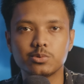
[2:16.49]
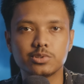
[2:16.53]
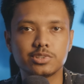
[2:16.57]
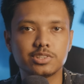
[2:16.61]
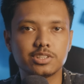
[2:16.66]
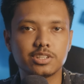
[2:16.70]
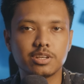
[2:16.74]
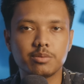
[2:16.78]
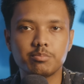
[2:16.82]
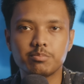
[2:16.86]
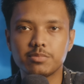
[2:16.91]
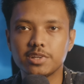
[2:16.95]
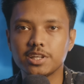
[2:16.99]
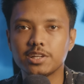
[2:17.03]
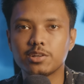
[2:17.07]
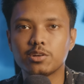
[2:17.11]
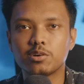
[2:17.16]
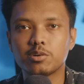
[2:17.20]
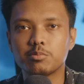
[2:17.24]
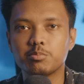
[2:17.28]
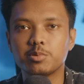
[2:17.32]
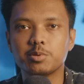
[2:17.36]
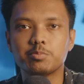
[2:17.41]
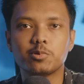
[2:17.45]
would simply
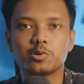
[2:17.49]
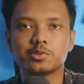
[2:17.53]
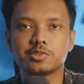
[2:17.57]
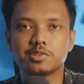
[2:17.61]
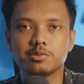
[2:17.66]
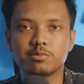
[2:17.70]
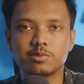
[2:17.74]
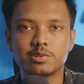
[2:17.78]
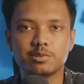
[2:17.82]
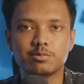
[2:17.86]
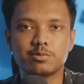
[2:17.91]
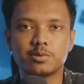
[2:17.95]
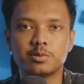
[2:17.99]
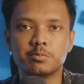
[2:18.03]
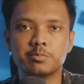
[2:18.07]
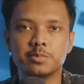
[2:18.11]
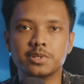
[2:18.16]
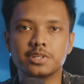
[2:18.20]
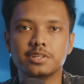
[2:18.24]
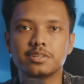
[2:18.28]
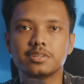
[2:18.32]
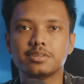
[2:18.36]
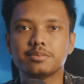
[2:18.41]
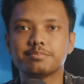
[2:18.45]
not be possible for
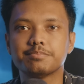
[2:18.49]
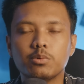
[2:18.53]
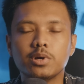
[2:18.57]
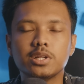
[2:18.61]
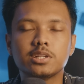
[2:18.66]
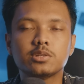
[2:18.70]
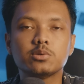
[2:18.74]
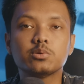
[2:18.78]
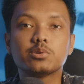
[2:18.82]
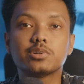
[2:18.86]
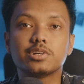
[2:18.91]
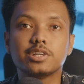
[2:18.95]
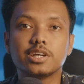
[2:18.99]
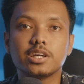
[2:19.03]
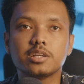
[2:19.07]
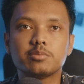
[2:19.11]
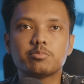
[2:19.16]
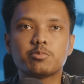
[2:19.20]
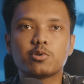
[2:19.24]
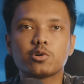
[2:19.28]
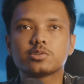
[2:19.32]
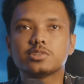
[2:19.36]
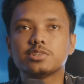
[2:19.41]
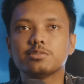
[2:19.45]
me. Well, to
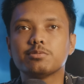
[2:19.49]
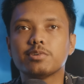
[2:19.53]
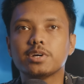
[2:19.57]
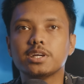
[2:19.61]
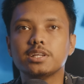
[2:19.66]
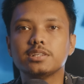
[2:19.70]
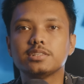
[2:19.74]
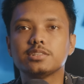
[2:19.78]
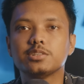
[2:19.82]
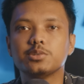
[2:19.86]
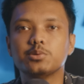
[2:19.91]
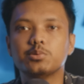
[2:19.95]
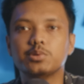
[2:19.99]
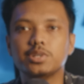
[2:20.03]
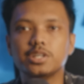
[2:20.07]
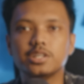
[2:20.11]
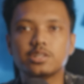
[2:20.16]
create proxy files, you